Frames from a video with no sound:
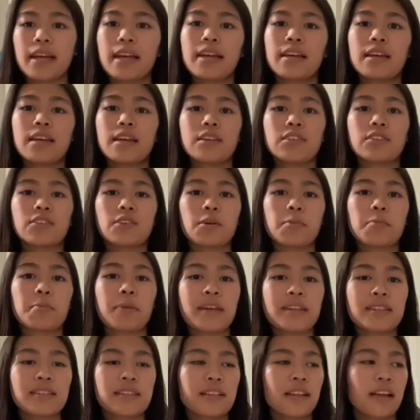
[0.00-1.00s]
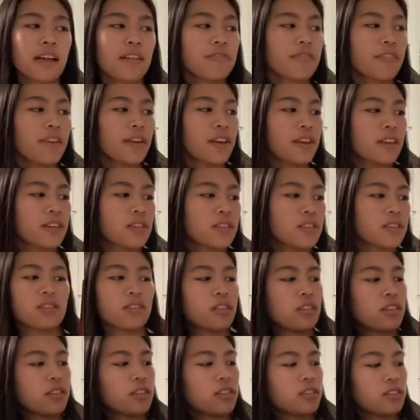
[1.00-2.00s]
So a bass clef is
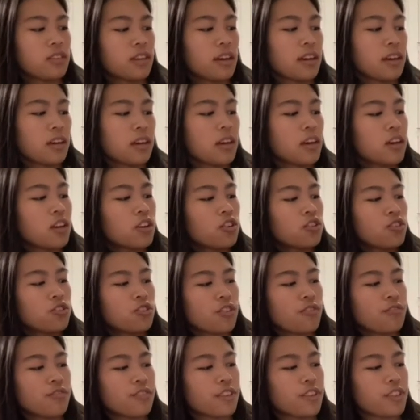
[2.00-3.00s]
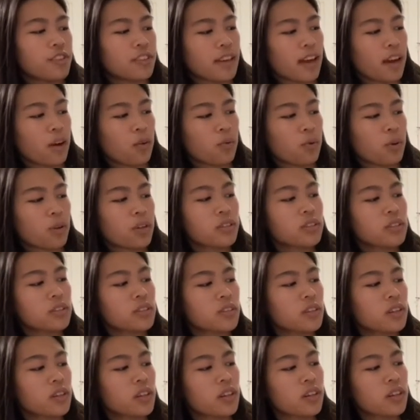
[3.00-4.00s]
this thing shifted downwards.
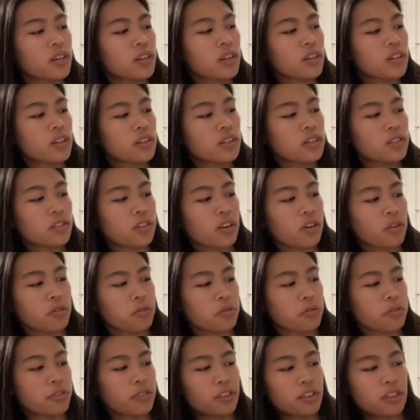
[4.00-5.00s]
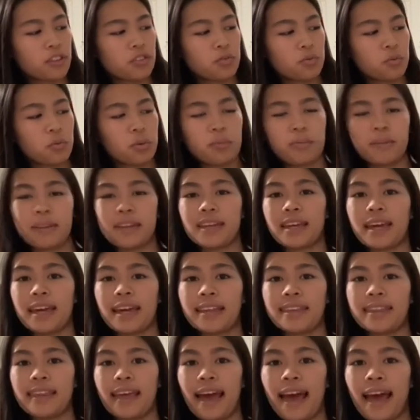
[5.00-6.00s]
So this would be
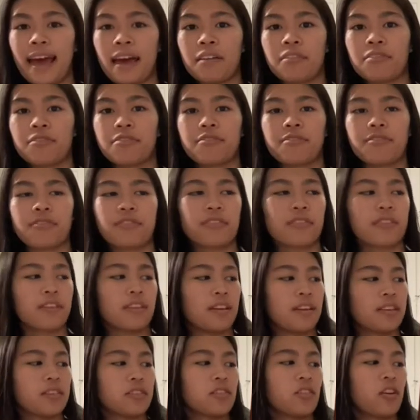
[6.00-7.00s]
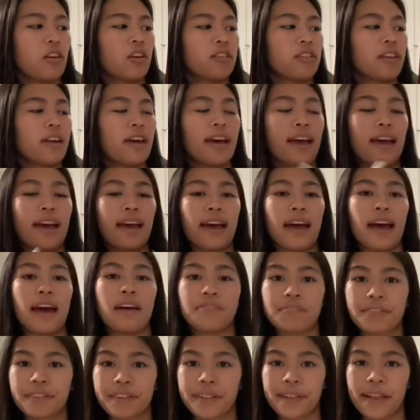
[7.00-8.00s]
an F. It's called an
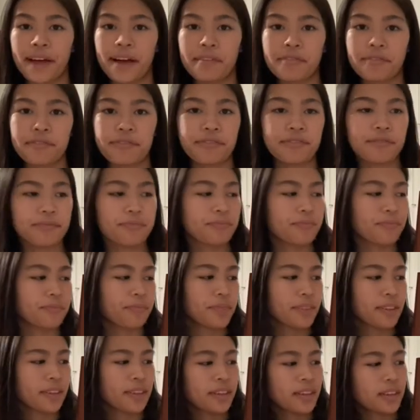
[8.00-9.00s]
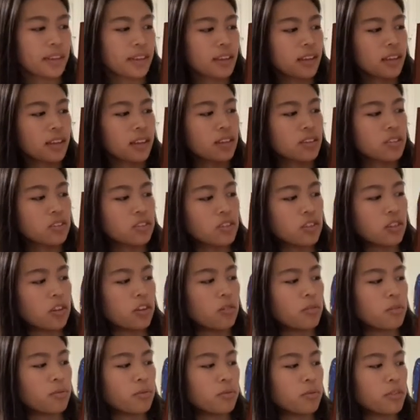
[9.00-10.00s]
F clef.
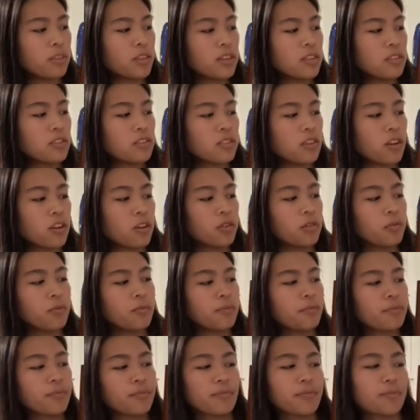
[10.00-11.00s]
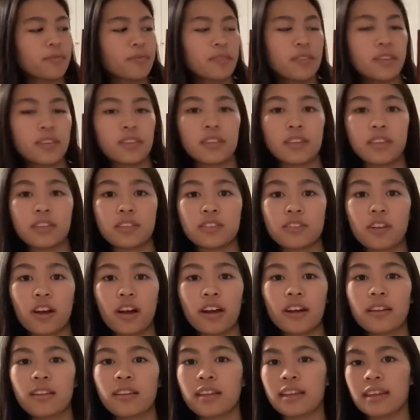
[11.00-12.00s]
So this note, this
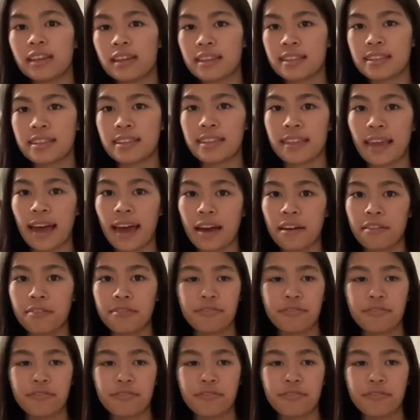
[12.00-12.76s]
dot is an F.